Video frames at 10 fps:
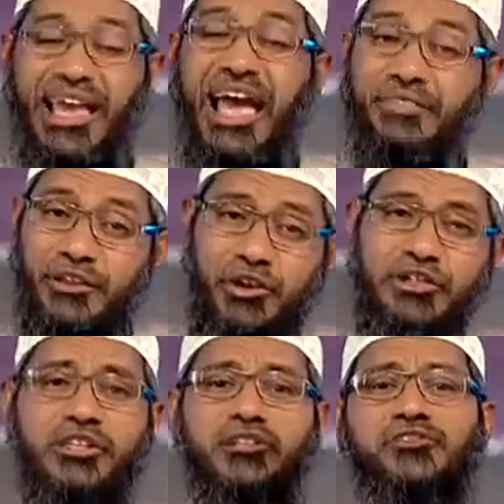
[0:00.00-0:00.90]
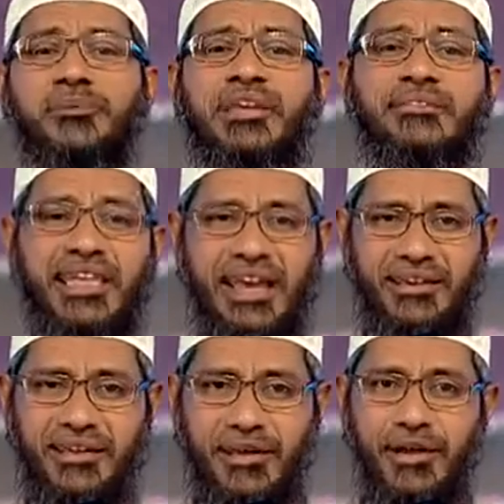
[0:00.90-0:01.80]
And the Christians also believe that.
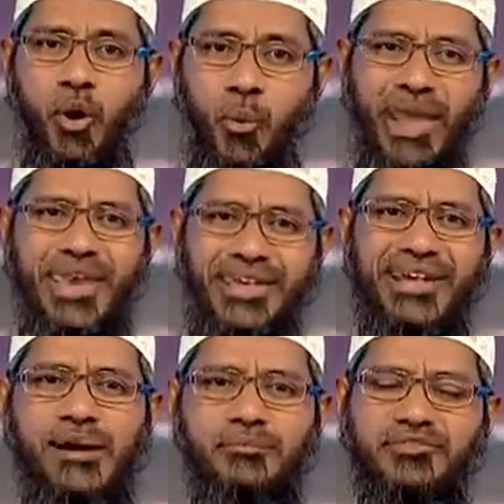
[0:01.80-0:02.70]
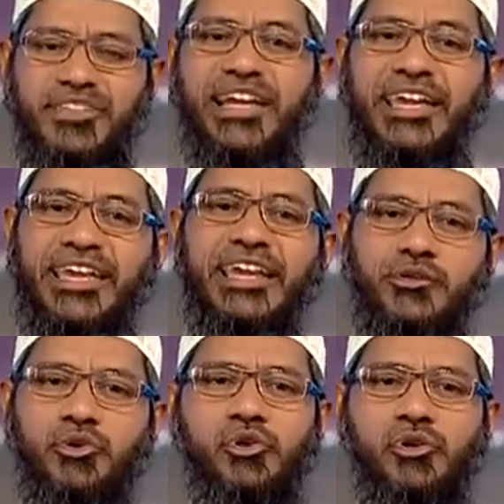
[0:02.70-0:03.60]
Now when he comes, he
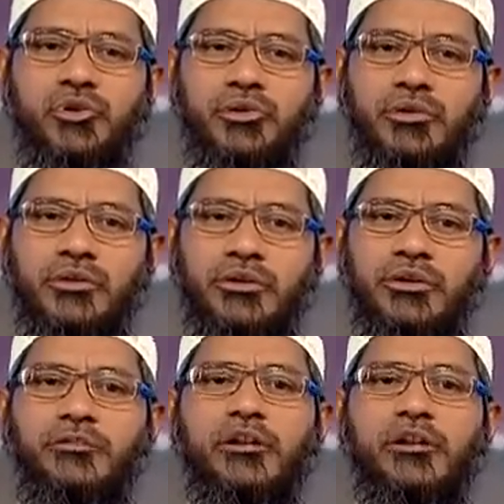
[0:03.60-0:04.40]
too will